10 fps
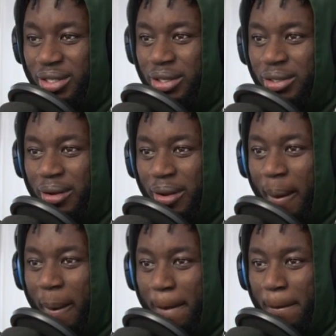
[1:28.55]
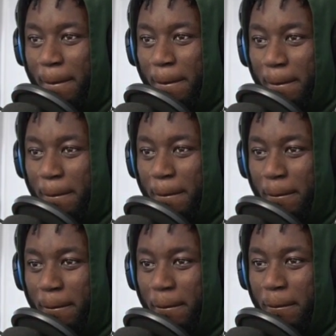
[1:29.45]

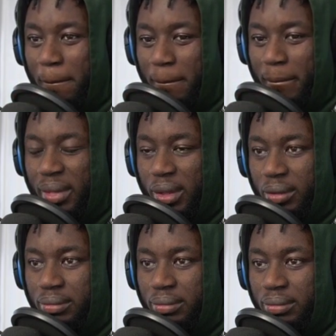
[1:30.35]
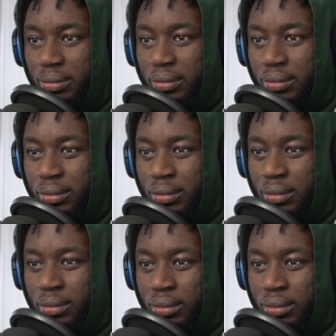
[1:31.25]
We're